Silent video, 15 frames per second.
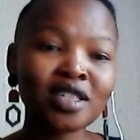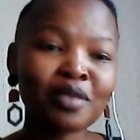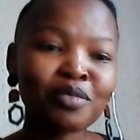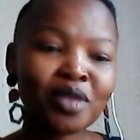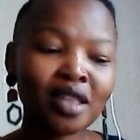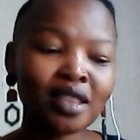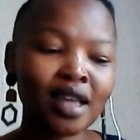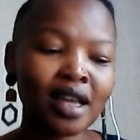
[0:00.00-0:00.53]
it's
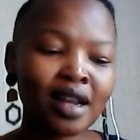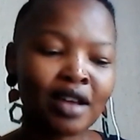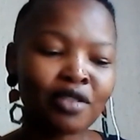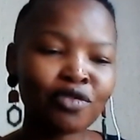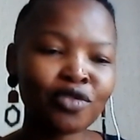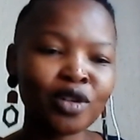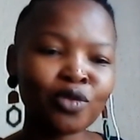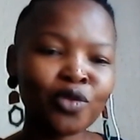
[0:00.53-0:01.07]
something that I
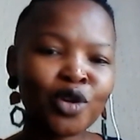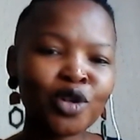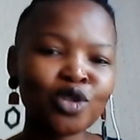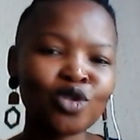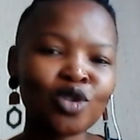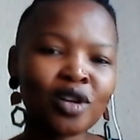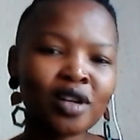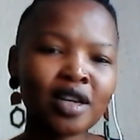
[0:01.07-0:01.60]
feel very
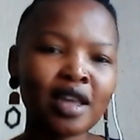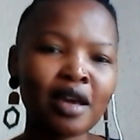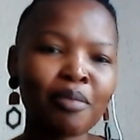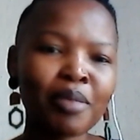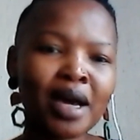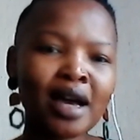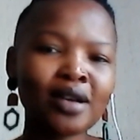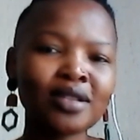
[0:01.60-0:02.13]
strongly
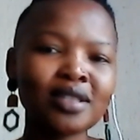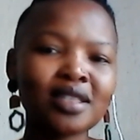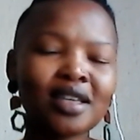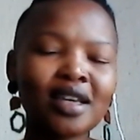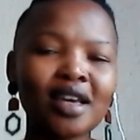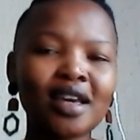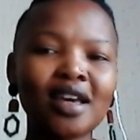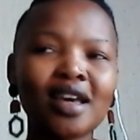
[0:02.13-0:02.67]
about,
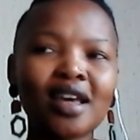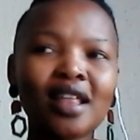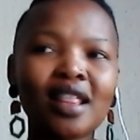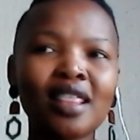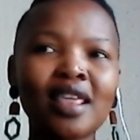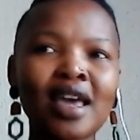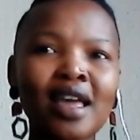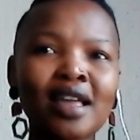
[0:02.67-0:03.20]

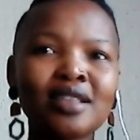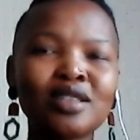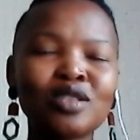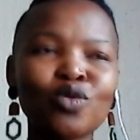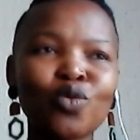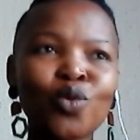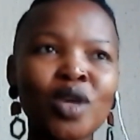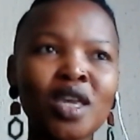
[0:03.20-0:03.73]
that
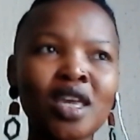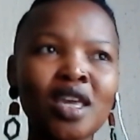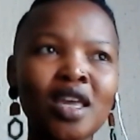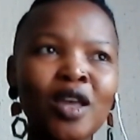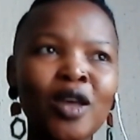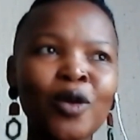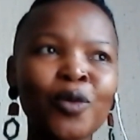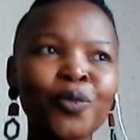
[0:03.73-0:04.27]

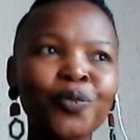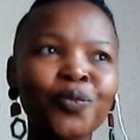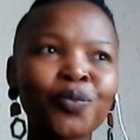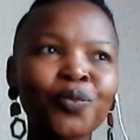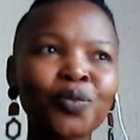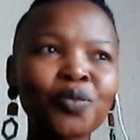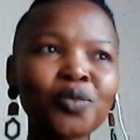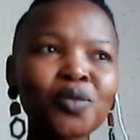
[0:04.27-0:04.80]
we,
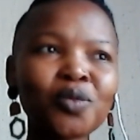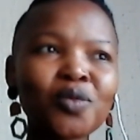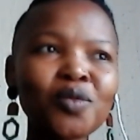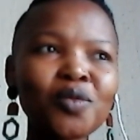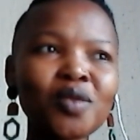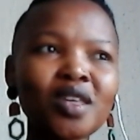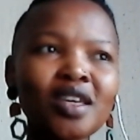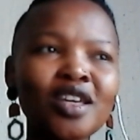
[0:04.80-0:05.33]

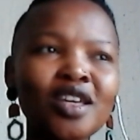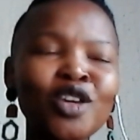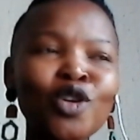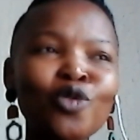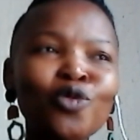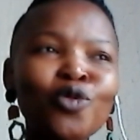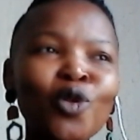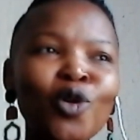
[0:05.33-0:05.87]
you
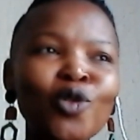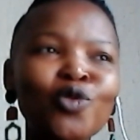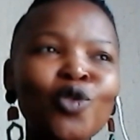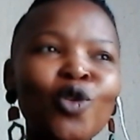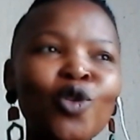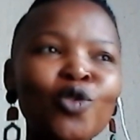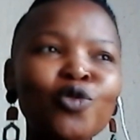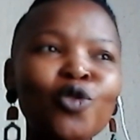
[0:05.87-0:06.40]
know,
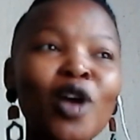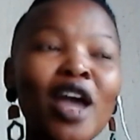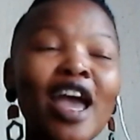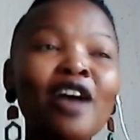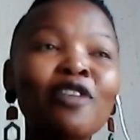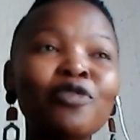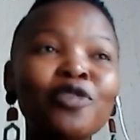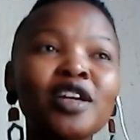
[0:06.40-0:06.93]
for
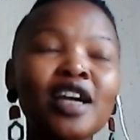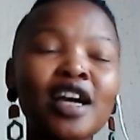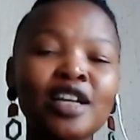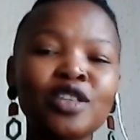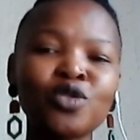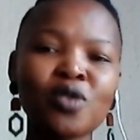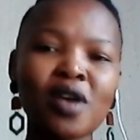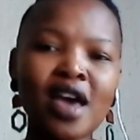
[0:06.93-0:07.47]

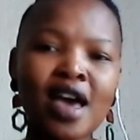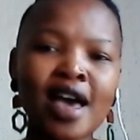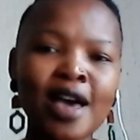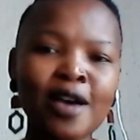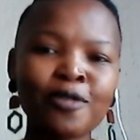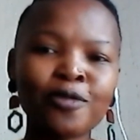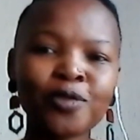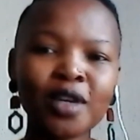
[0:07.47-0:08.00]
Africa to
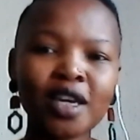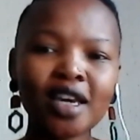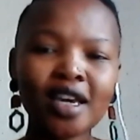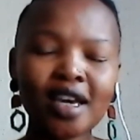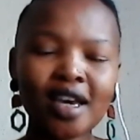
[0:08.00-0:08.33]
have